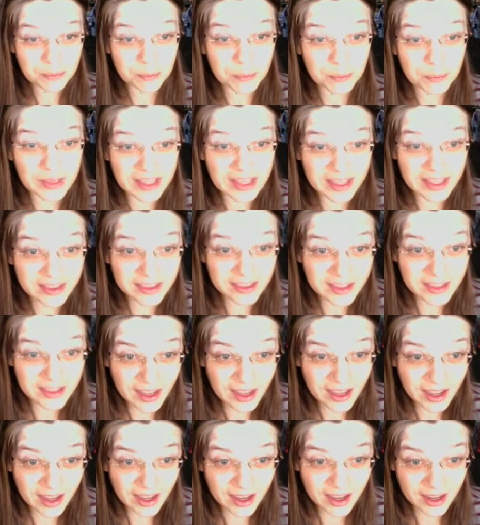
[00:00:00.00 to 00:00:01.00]
Be the
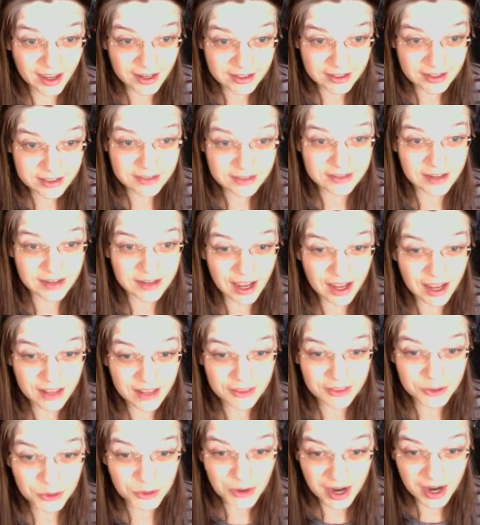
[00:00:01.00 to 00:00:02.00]
ant, not
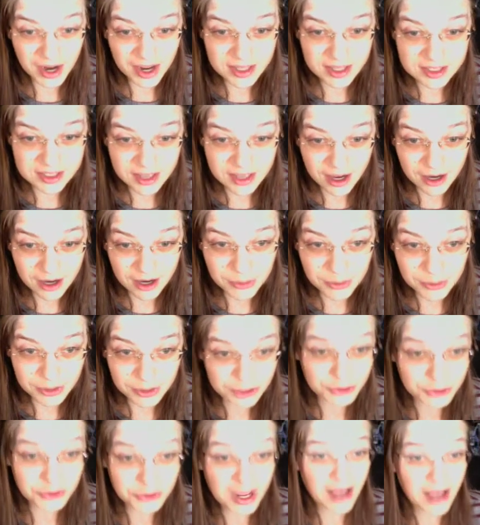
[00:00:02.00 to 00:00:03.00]
the grasshopper.
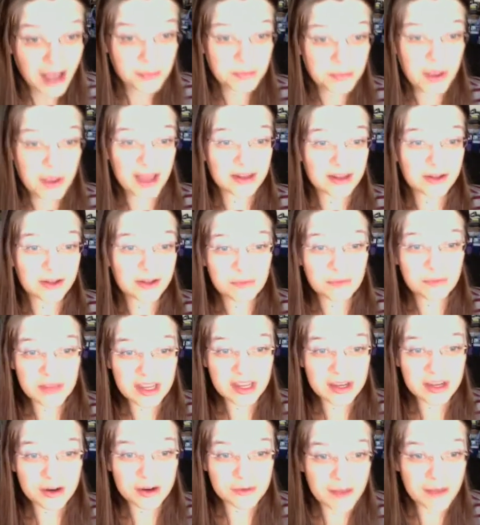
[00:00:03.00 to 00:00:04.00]
Do not depend on
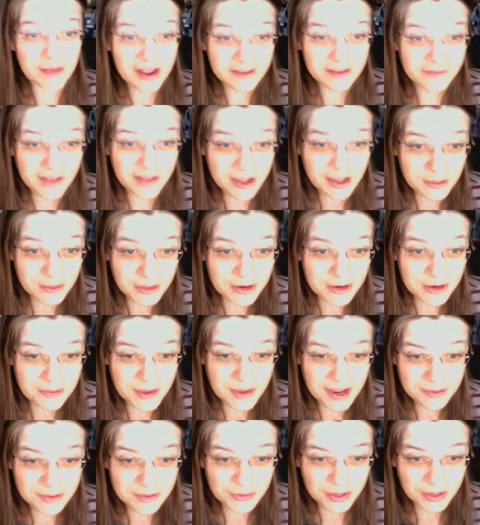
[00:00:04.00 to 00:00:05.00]
me or my family or
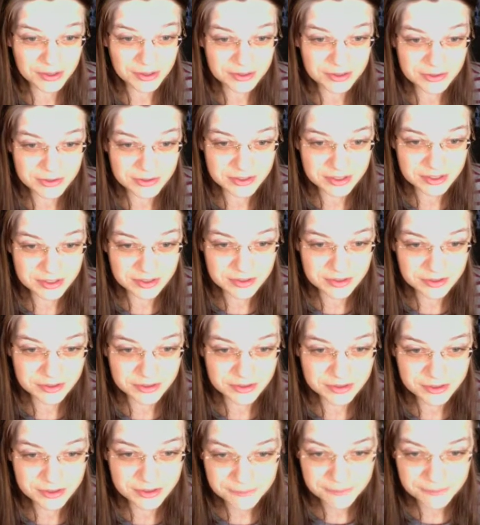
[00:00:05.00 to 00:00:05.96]
my brothers or sisters.